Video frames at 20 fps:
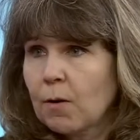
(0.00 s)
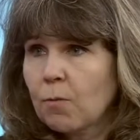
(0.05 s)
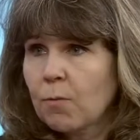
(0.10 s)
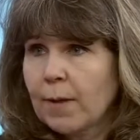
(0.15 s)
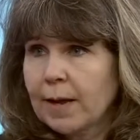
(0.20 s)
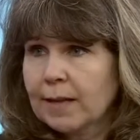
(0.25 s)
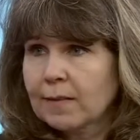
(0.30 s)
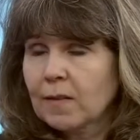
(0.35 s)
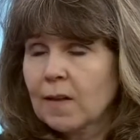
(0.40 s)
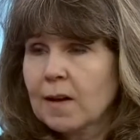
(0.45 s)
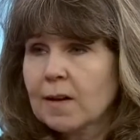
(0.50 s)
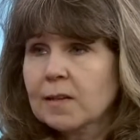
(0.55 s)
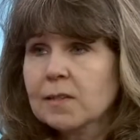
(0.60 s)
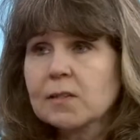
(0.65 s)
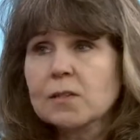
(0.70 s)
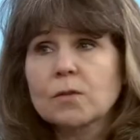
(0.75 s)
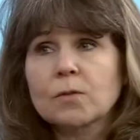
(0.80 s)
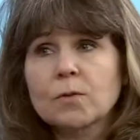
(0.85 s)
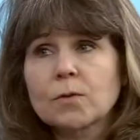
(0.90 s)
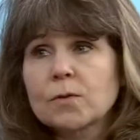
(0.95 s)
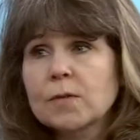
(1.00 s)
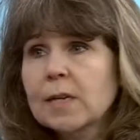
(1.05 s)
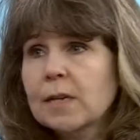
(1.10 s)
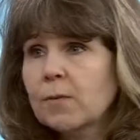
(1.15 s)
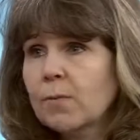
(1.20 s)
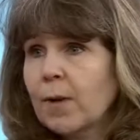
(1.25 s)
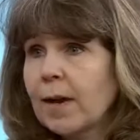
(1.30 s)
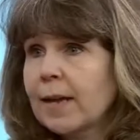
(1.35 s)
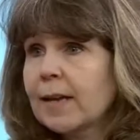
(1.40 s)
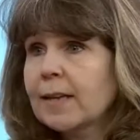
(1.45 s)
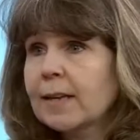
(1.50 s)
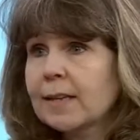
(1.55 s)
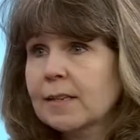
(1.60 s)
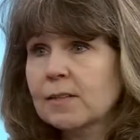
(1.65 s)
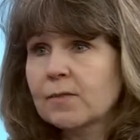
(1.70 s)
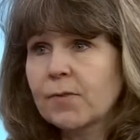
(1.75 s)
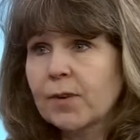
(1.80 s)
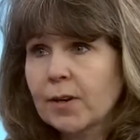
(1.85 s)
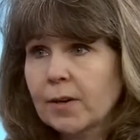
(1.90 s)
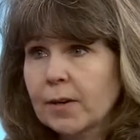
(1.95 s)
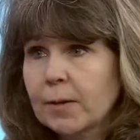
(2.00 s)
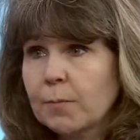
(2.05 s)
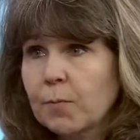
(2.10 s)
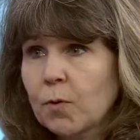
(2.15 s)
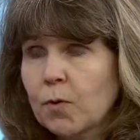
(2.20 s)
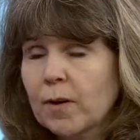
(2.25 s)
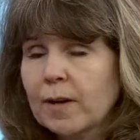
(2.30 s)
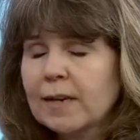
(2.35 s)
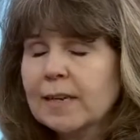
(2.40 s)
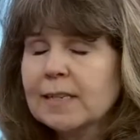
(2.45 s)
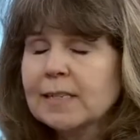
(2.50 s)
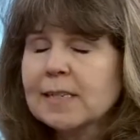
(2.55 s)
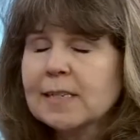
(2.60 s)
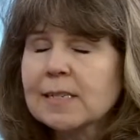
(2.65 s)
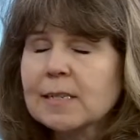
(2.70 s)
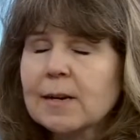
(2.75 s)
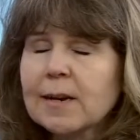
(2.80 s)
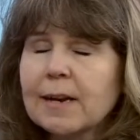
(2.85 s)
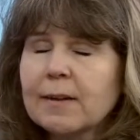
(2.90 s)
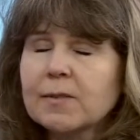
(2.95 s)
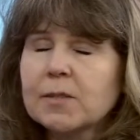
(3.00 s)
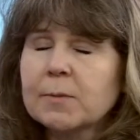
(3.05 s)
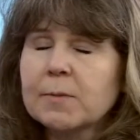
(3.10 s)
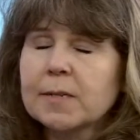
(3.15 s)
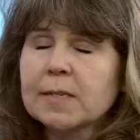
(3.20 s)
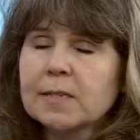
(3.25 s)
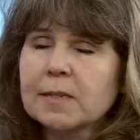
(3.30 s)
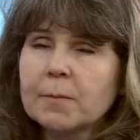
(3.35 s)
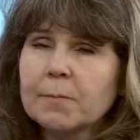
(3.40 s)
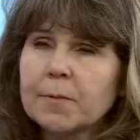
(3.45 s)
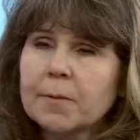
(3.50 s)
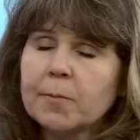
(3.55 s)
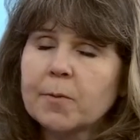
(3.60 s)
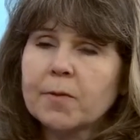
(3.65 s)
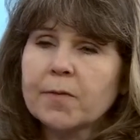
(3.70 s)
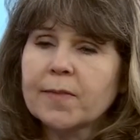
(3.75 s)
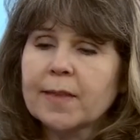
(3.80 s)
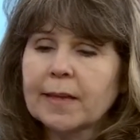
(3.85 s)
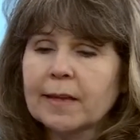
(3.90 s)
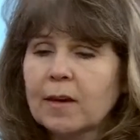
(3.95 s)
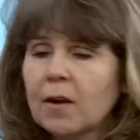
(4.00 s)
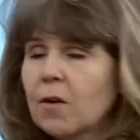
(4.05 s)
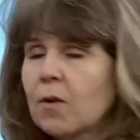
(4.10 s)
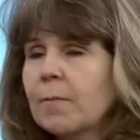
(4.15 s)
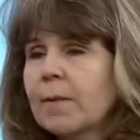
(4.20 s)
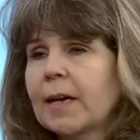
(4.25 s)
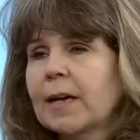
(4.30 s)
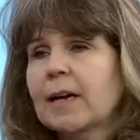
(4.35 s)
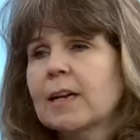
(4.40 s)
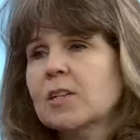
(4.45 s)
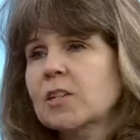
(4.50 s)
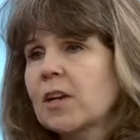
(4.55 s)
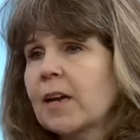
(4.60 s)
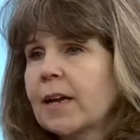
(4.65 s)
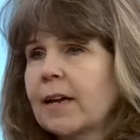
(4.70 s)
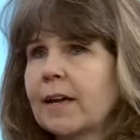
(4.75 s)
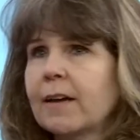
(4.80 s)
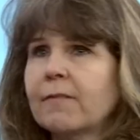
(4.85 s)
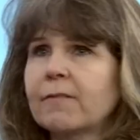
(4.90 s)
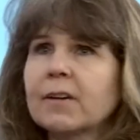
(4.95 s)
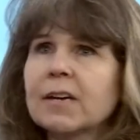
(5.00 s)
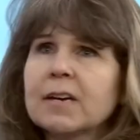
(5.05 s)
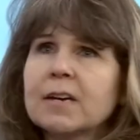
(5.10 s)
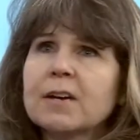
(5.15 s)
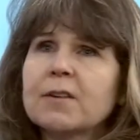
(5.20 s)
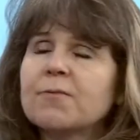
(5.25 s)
about weight loss. Losing weight is very important. It doesn't have to be, some people think, oh my gosh, I have